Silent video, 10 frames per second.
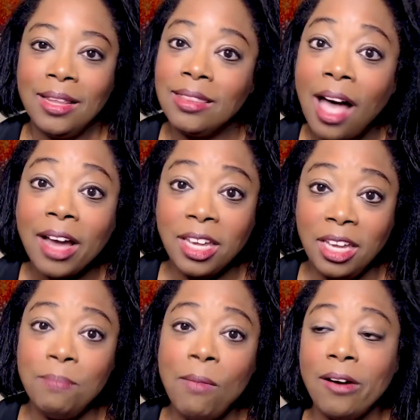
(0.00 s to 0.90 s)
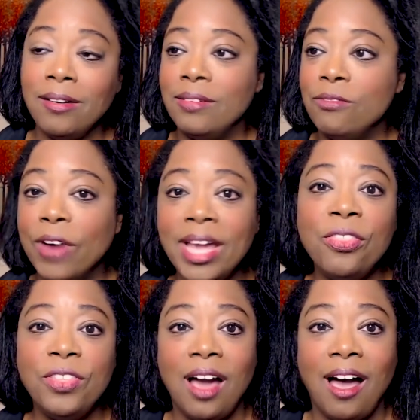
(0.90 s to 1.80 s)
Lockheed Martin,
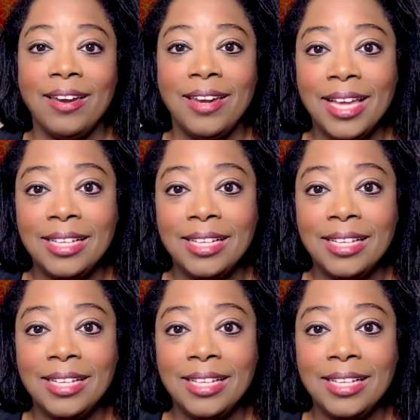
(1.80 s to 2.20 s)
Raytheon,